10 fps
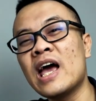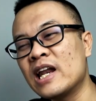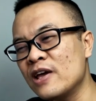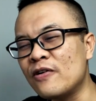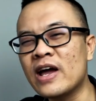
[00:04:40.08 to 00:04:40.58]

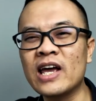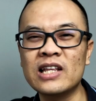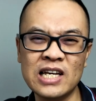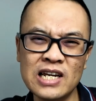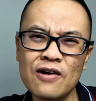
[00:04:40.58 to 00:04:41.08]
and if I
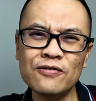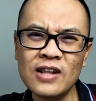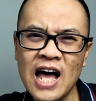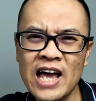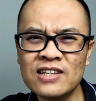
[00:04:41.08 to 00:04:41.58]
get enough
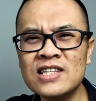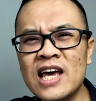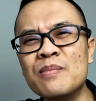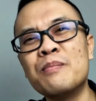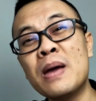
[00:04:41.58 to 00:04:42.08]
likes,
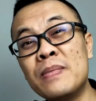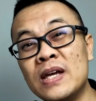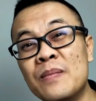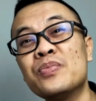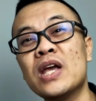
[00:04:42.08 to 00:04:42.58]
then
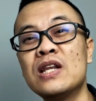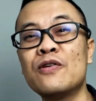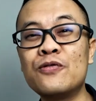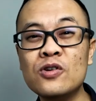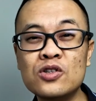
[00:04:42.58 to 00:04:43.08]
maybe in the
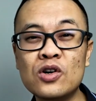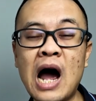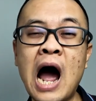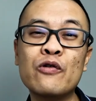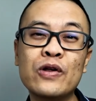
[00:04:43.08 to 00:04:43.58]
future
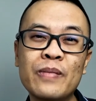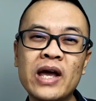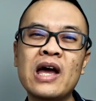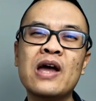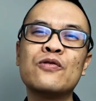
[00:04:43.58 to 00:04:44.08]
I will
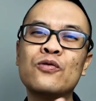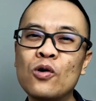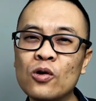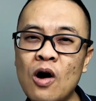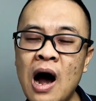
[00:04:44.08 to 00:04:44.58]
make a
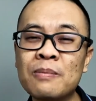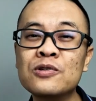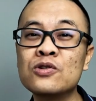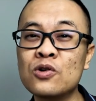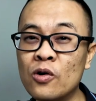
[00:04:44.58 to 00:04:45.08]
follow-up
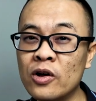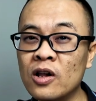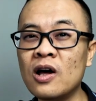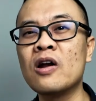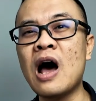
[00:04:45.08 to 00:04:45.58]

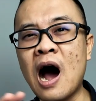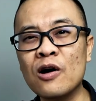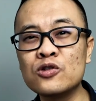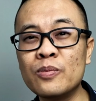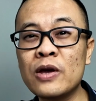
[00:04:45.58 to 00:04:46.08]
tutorial on
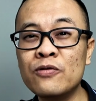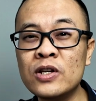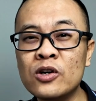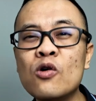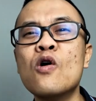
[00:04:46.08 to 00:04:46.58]
how to make
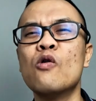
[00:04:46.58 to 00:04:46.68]
video